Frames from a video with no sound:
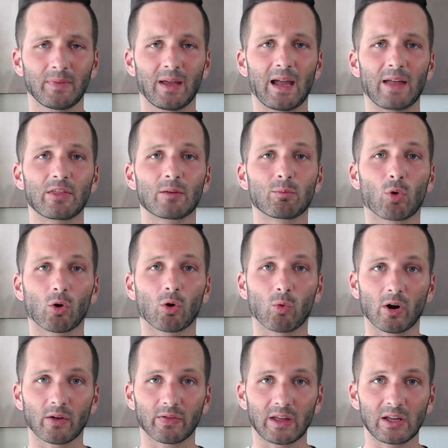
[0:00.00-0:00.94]
And the more
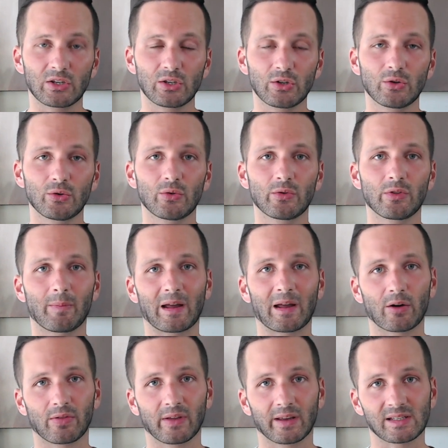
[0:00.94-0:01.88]
work they do, the
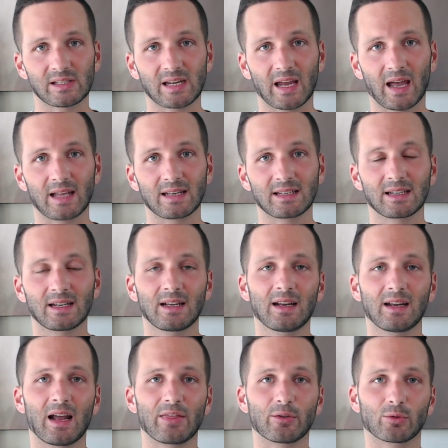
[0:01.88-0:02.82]
better things get,
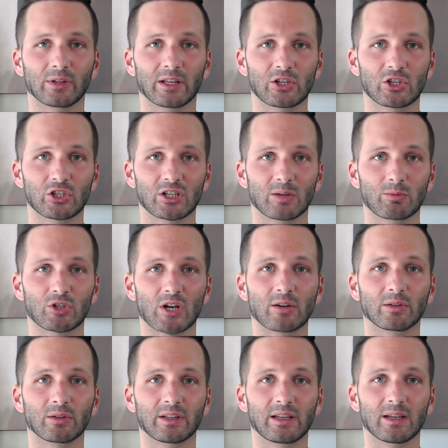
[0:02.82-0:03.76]
and the relationship
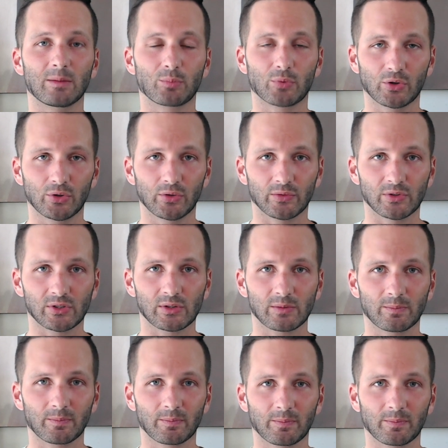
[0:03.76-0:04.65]
generally improves.